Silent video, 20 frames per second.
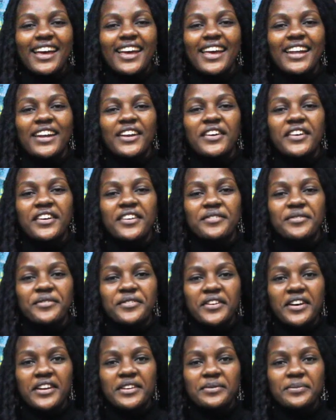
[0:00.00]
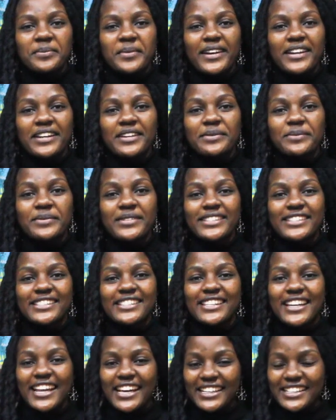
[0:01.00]
Hello everyone, my name
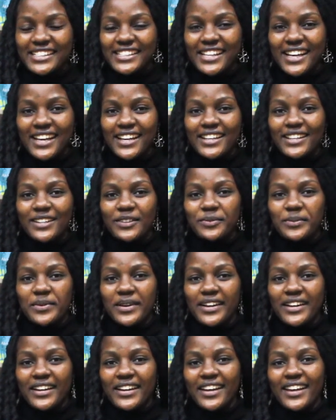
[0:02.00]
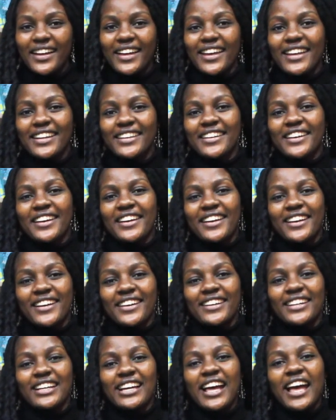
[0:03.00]
is Lexa Lubanga and
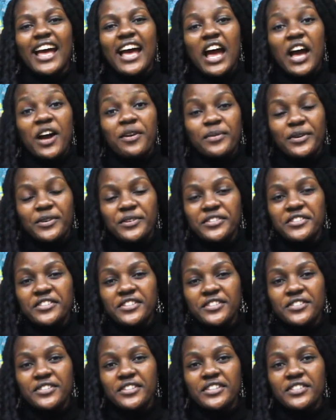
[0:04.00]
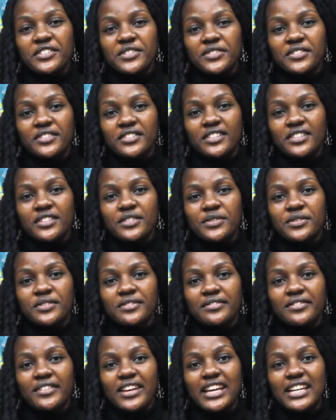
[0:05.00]
uh, I'm a continuing student
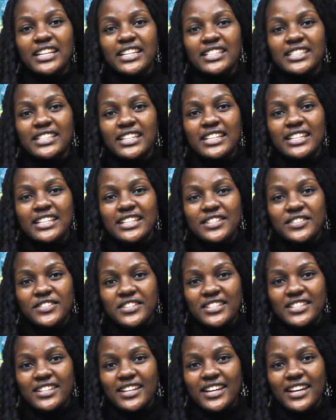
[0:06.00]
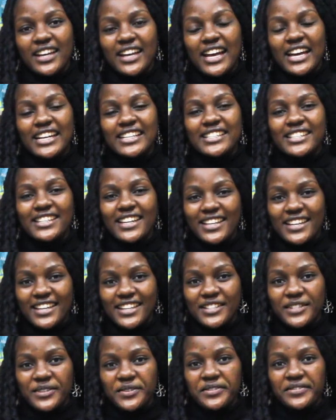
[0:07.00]
of English and Literature at
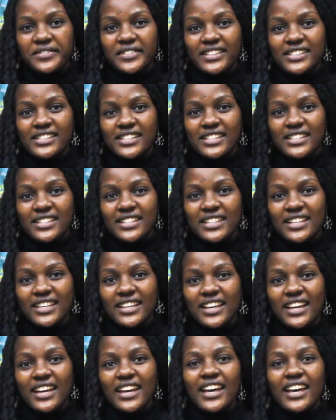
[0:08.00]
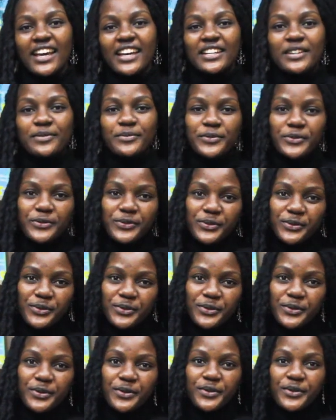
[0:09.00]
Kenyatta University and I'm
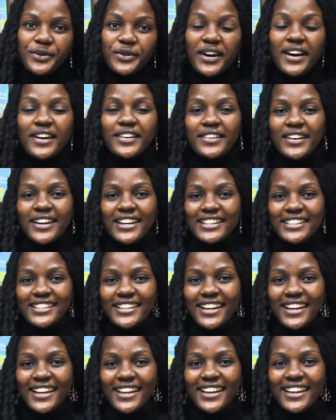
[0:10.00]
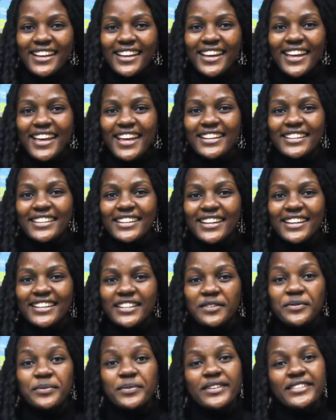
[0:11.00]
also a writer and
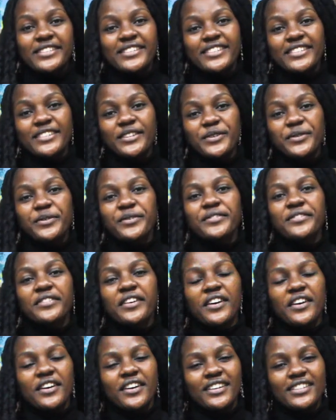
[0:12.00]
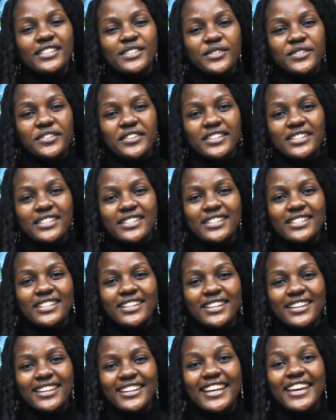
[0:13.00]
an ambassador of uh, stories,
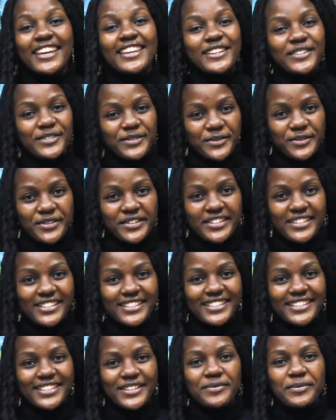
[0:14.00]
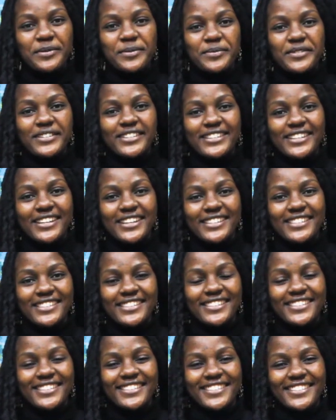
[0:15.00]
Kenyan stories to be
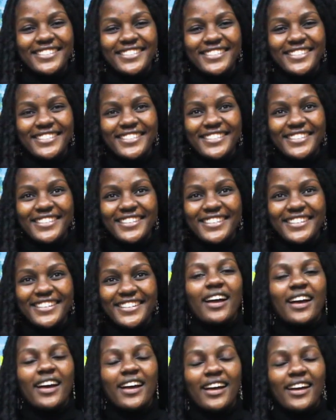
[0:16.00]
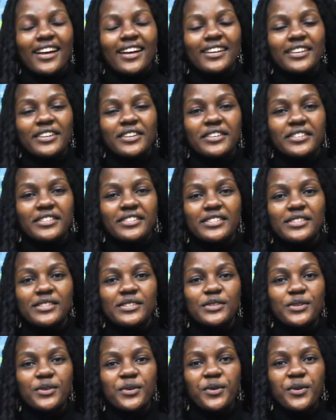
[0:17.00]
precise. Uh,
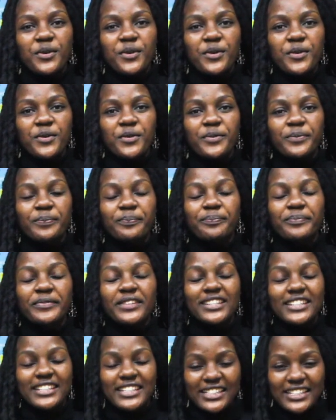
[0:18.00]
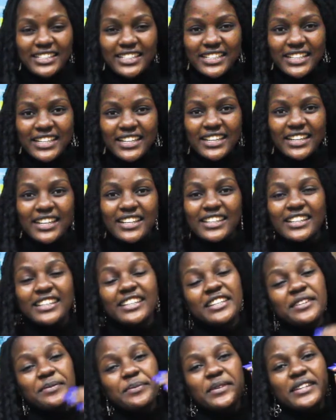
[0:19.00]
so reading
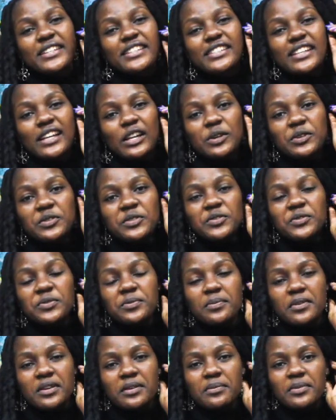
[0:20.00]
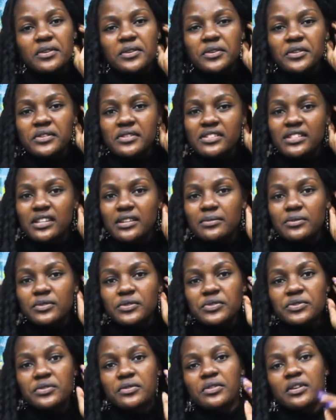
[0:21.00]
reading means a lot to me because I'm
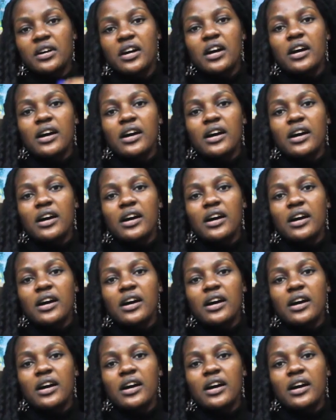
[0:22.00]
also